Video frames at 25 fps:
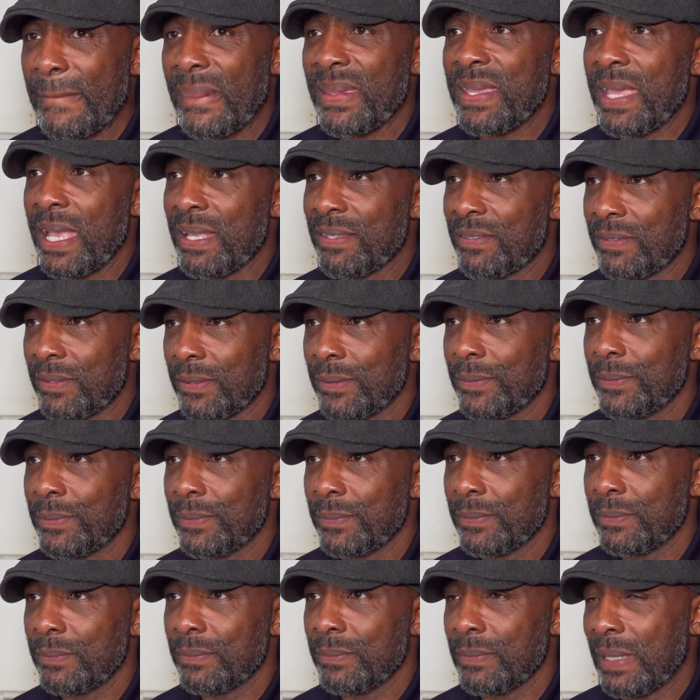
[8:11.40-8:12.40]
Yes,
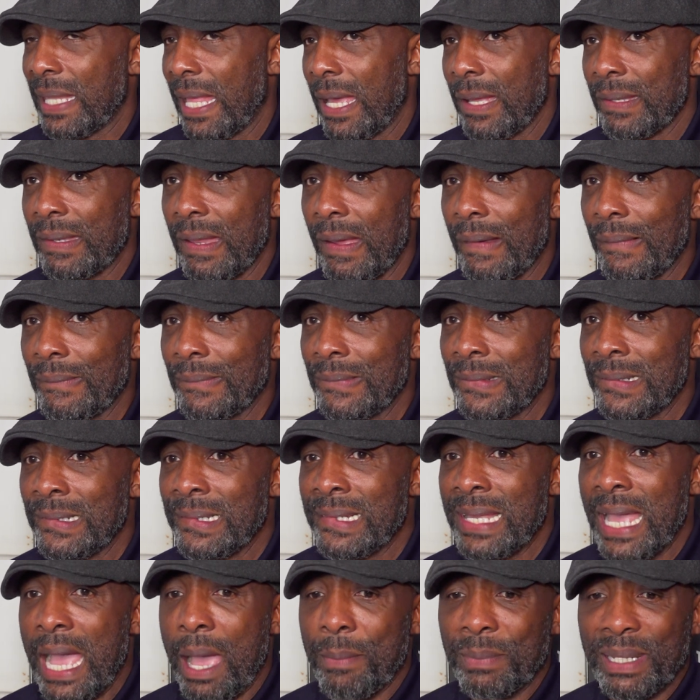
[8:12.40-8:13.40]
without a doubt.
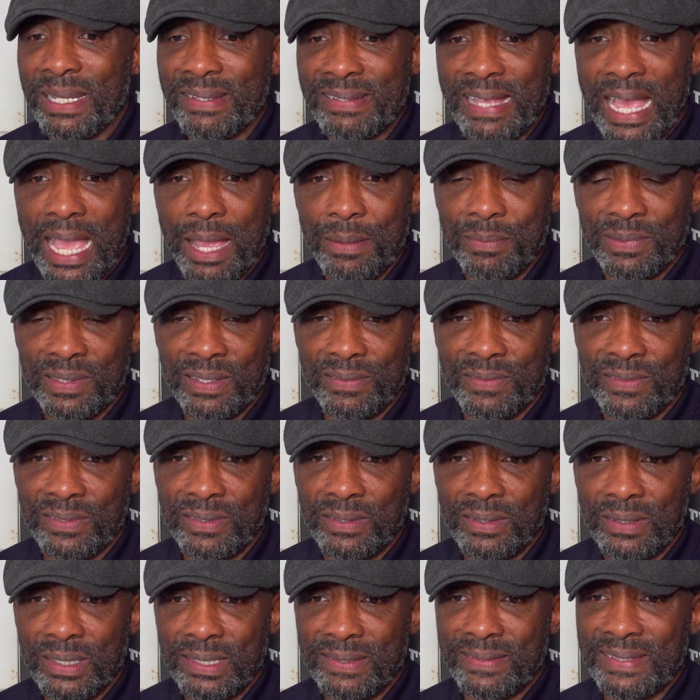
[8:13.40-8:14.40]
How many times
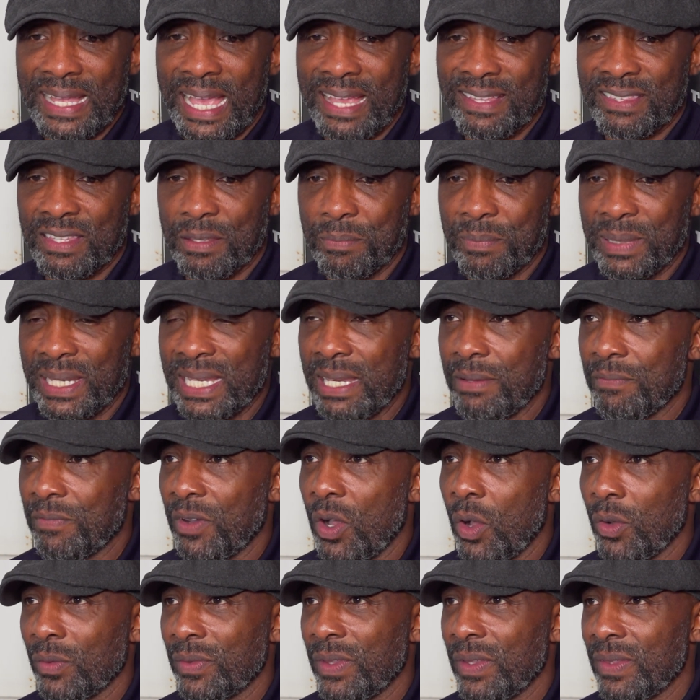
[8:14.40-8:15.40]
has Tyson been
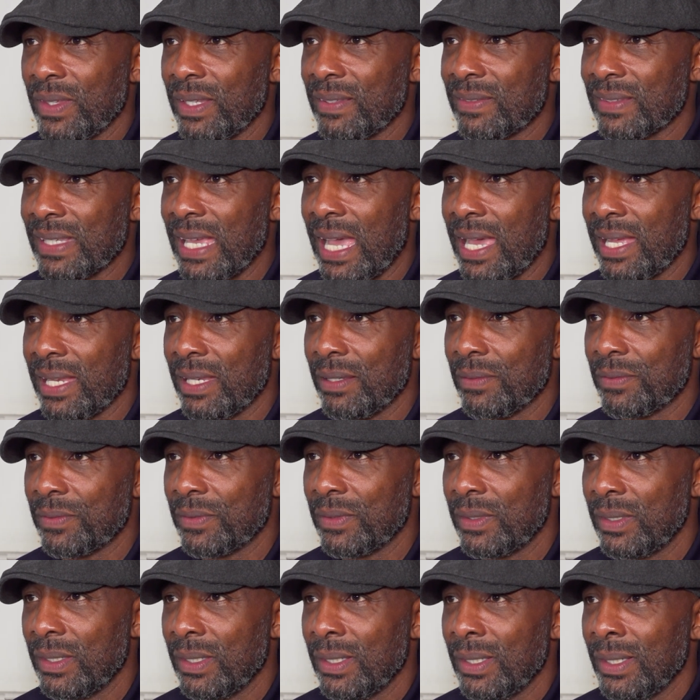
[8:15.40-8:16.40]
involved in this kind of
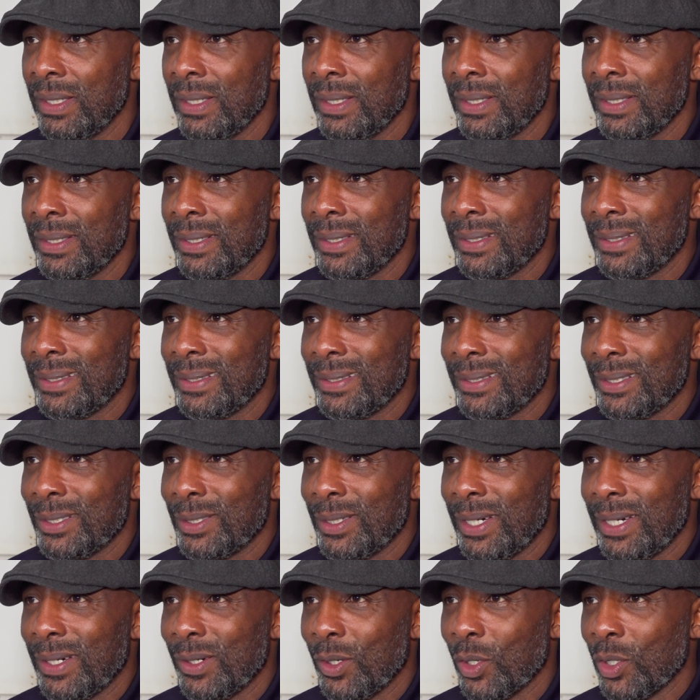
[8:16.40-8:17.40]

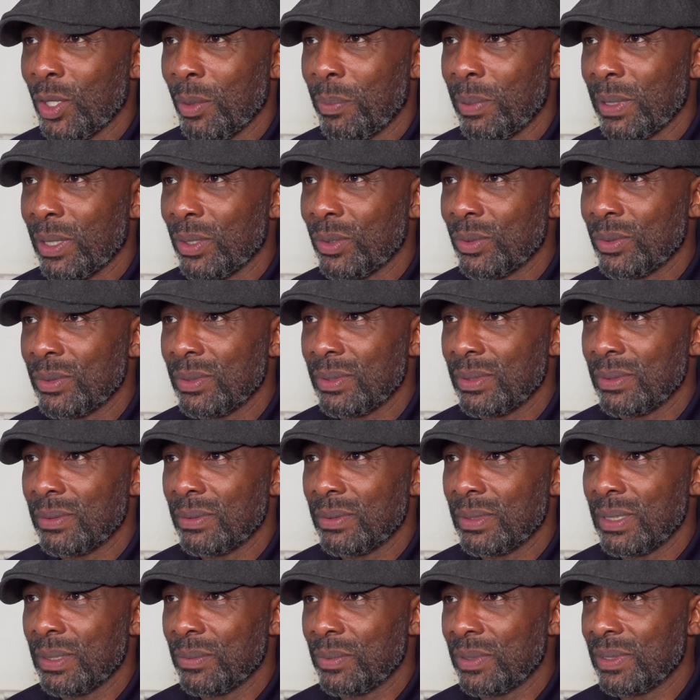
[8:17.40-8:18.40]
hullabaloo?
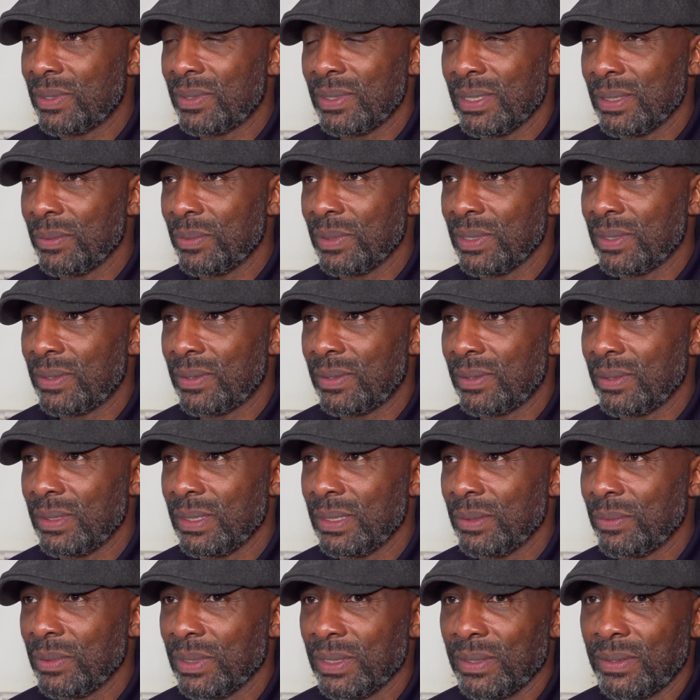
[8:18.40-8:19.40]
It
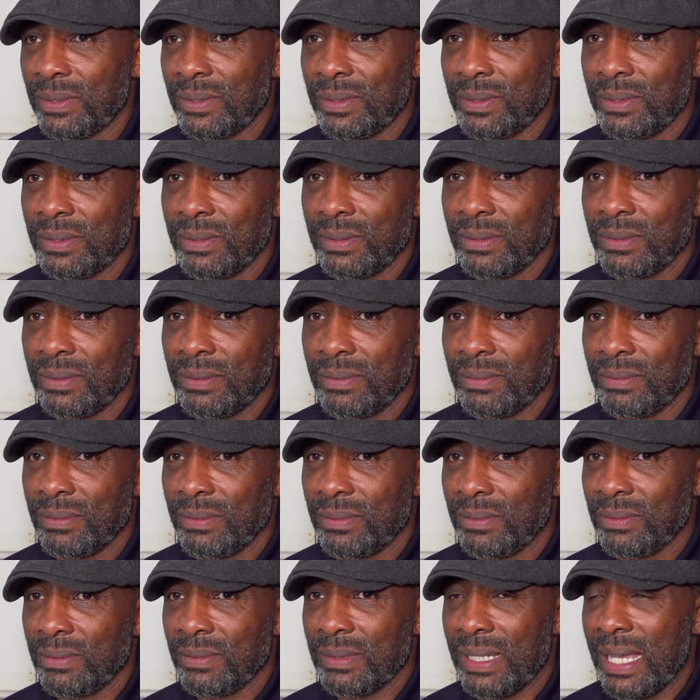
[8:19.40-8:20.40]
was
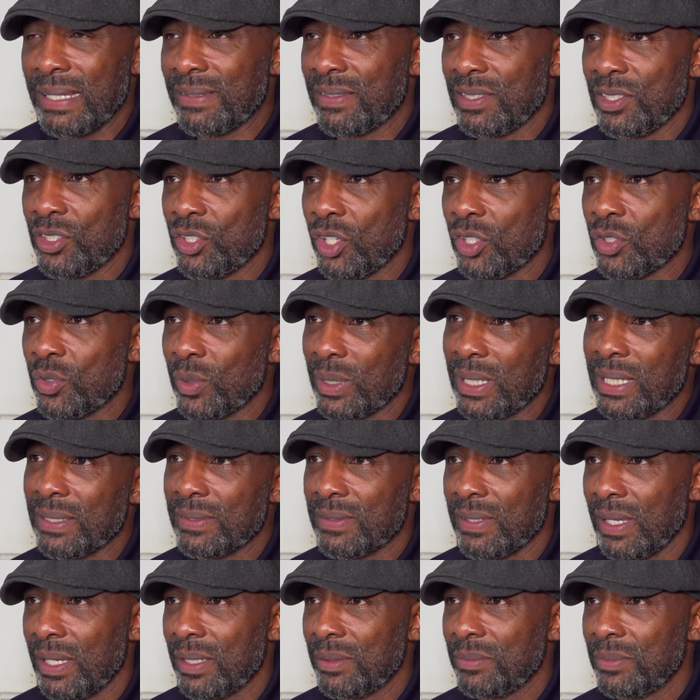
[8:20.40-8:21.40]
Anthony Joshua
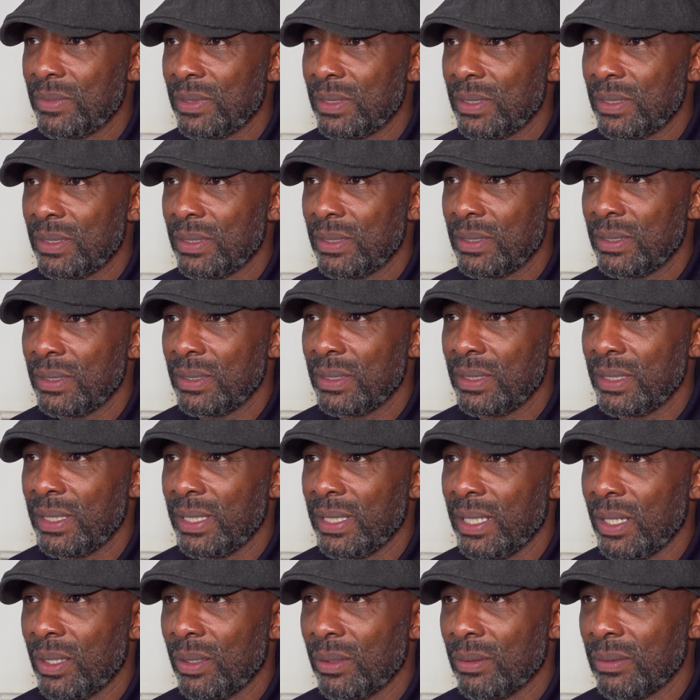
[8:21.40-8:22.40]
last time.
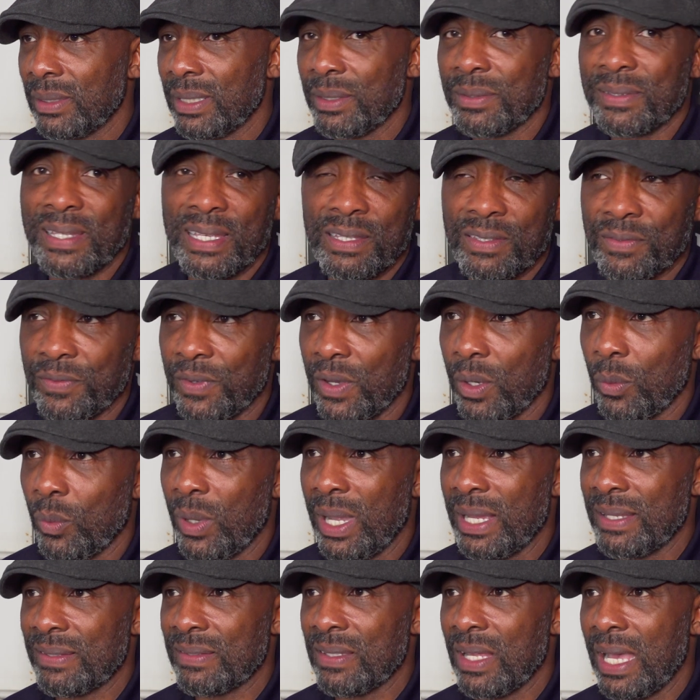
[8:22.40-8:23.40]
You know, it's his fault
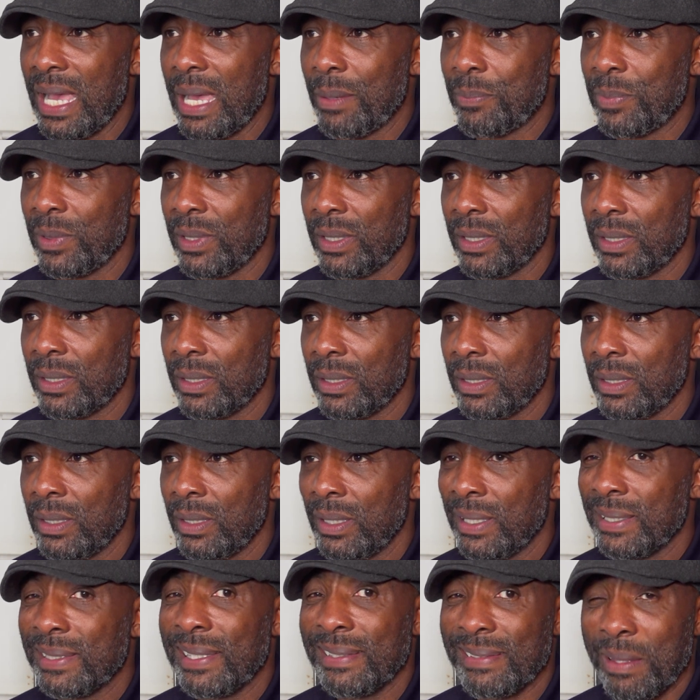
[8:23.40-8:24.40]
why it's not happened.
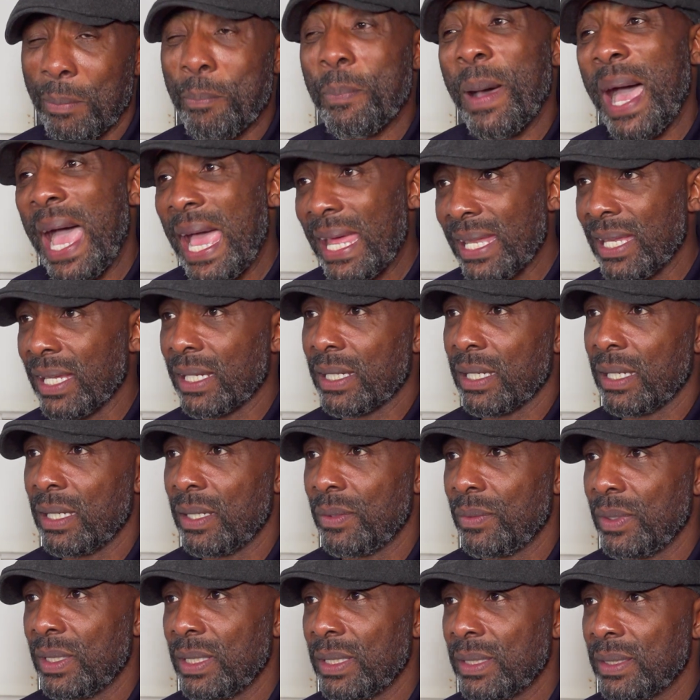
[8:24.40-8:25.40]
There's a pattern
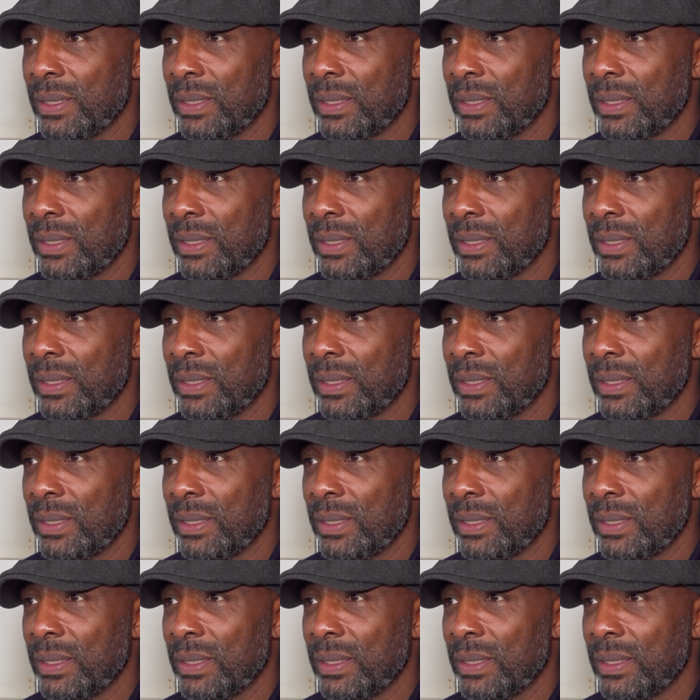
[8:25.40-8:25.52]
occurring.